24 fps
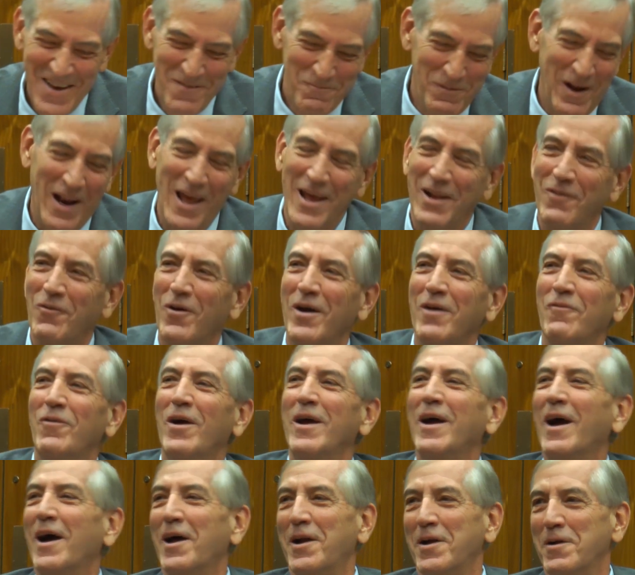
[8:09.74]
But anyway,
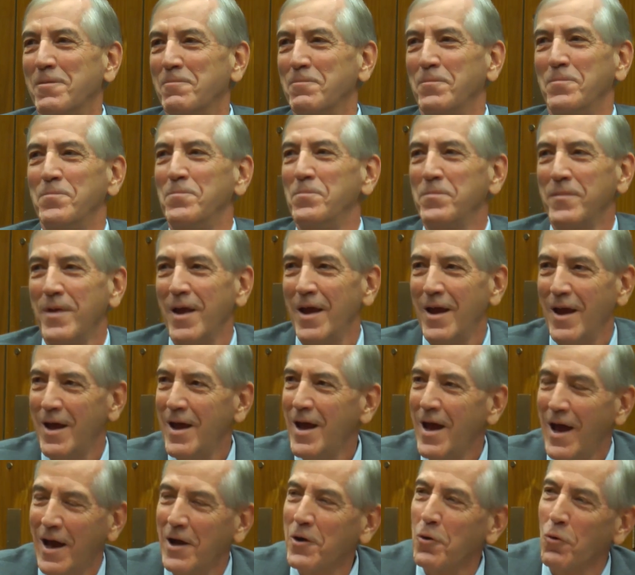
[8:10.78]
we had
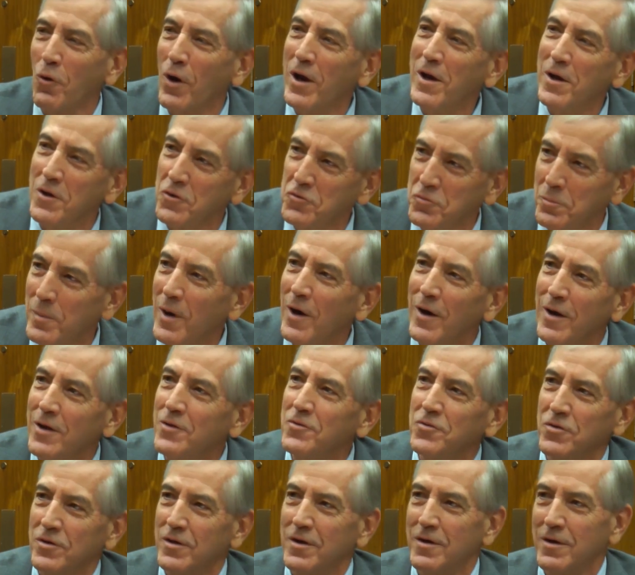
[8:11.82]
a great
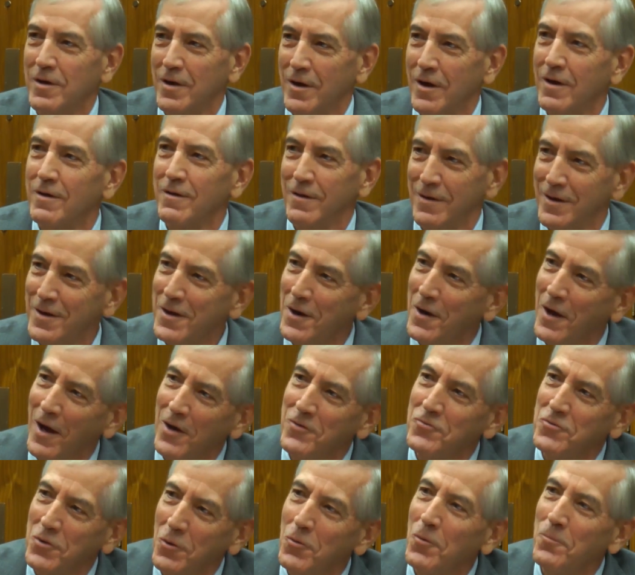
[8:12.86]
experience in
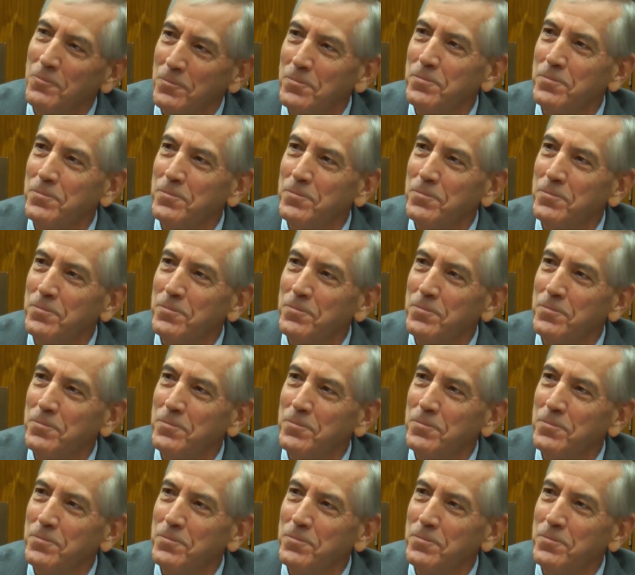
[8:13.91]
high school.